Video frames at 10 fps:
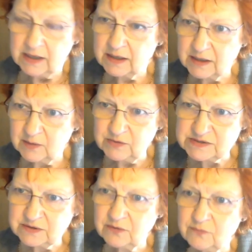Can we
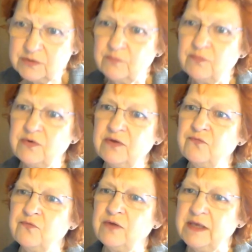start with a brief
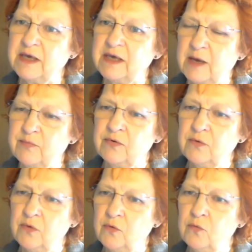recap?
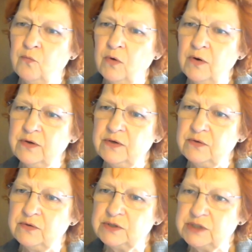What
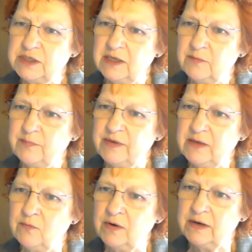do
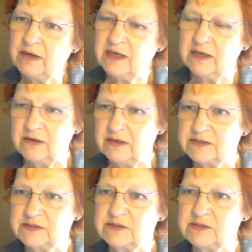GLP-1
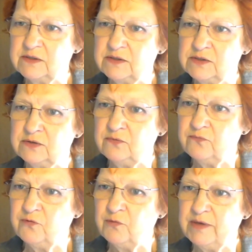agonists do
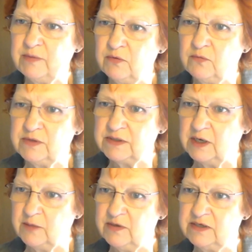for people with
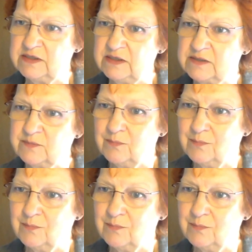diabetes?